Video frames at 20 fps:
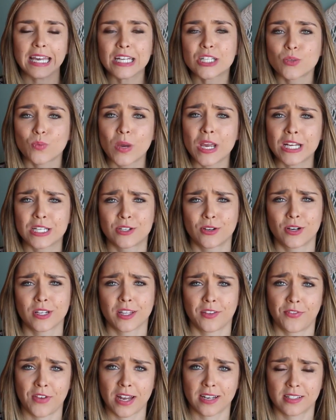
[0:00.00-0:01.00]
Each week
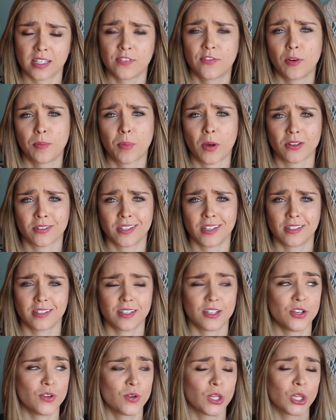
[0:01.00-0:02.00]
during the fantasy football
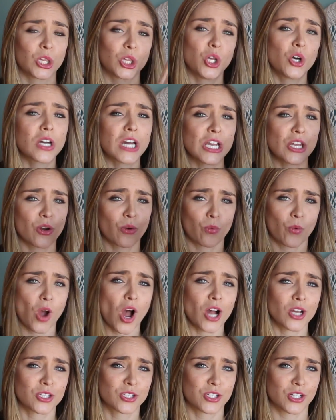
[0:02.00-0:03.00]
season, you can look at your
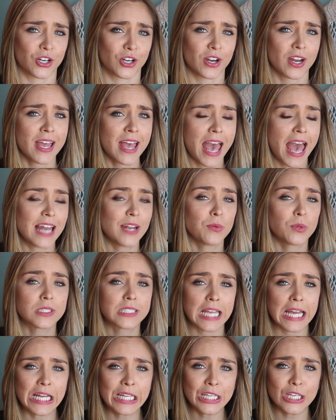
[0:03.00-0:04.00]
roster and it
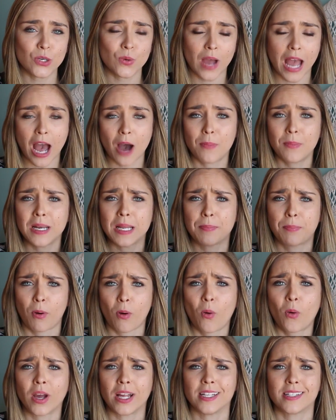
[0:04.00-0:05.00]
will tell you how many
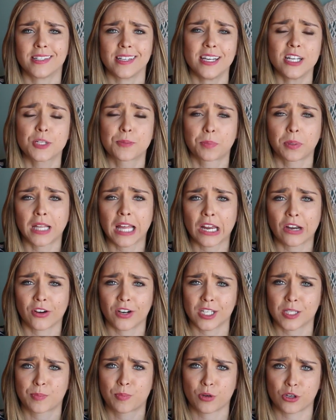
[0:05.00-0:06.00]
points each player
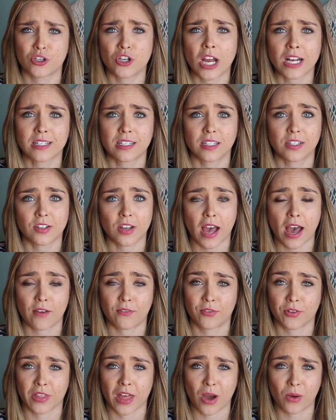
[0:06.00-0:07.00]
is projected to
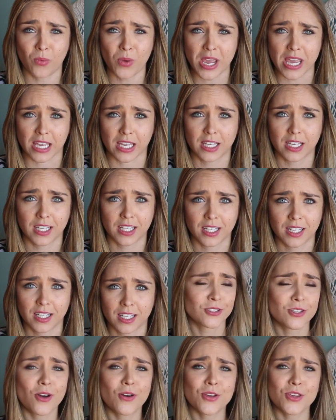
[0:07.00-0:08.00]
have for that week.
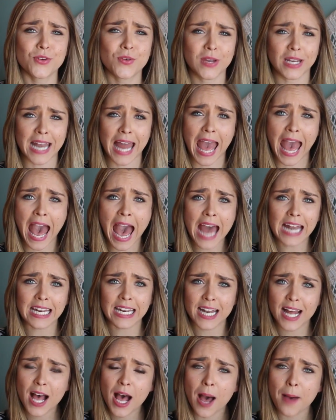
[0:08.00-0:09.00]
So you can add
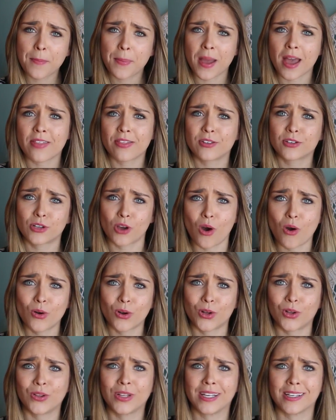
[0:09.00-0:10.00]
it up and the
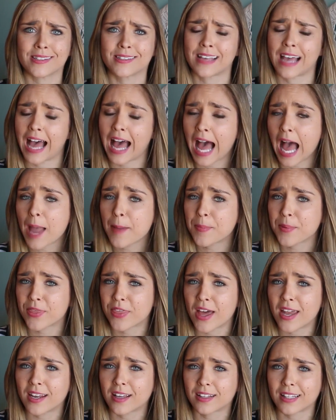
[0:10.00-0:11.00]
total is
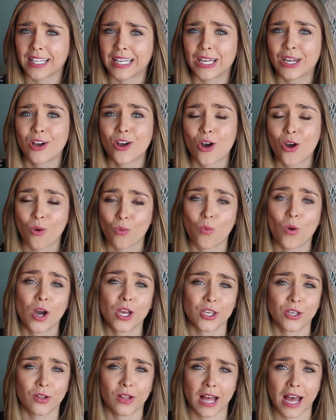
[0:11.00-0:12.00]
hypothetically
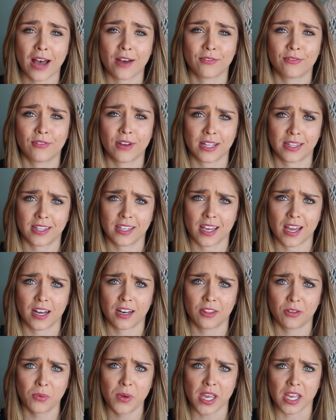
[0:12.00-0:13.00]
what you'll have at the
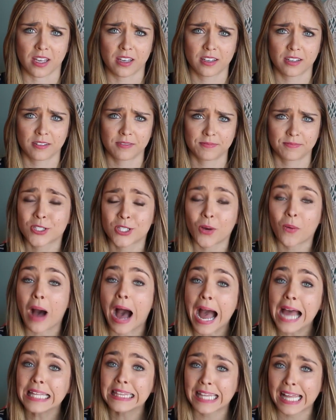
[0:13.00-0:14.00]
end of the week. So
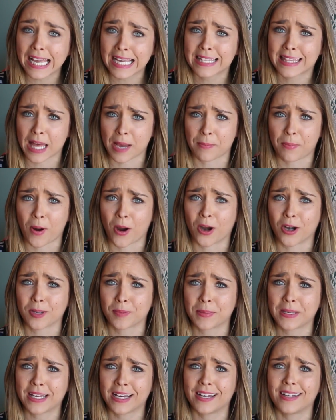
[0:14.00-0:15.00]
I like that
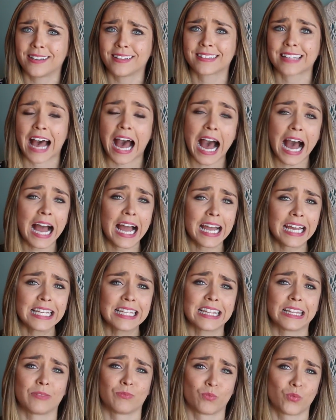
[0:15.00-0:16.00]
part because
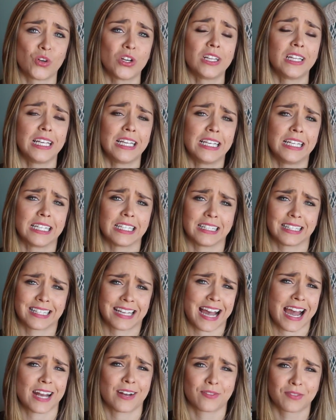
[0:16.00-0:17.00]
I really
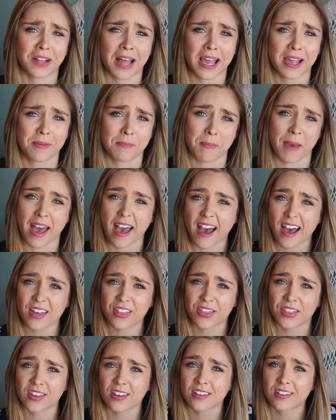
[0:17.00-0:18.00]
kind of like
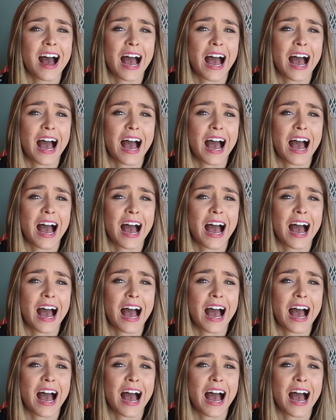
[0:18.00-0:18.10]
math.